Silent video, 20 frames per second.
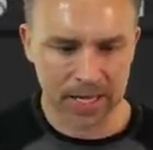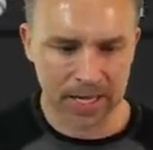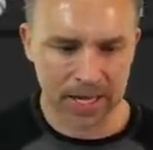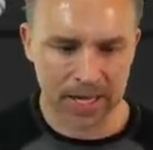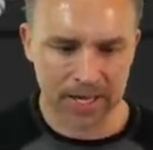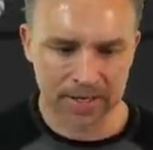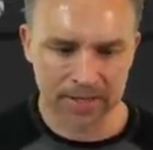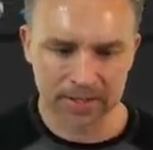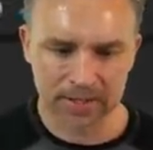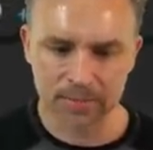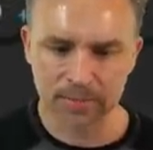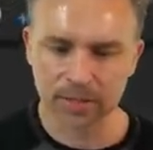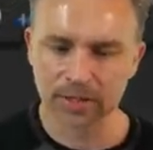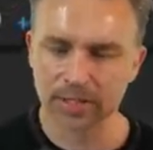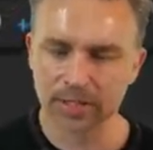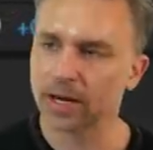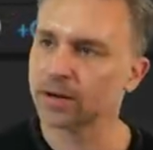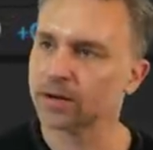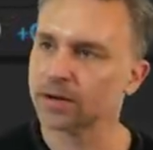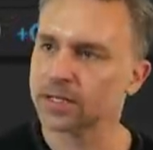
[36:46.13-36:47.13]
Editable
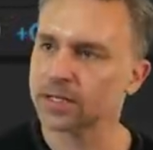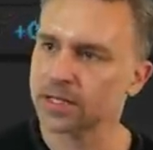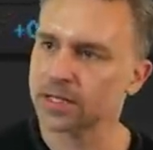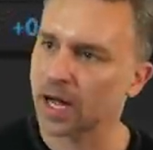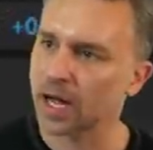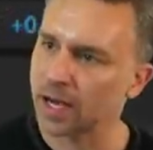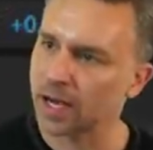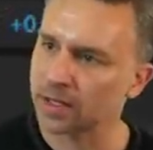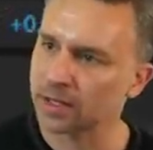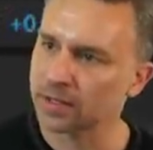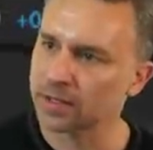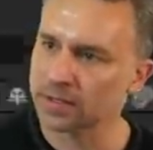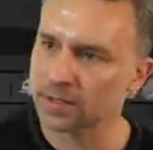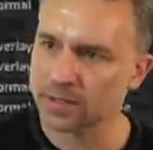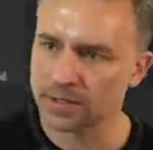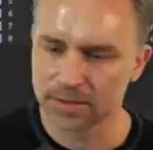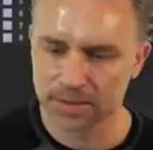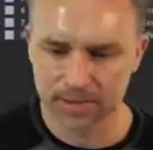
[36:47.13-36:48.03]
layer styles.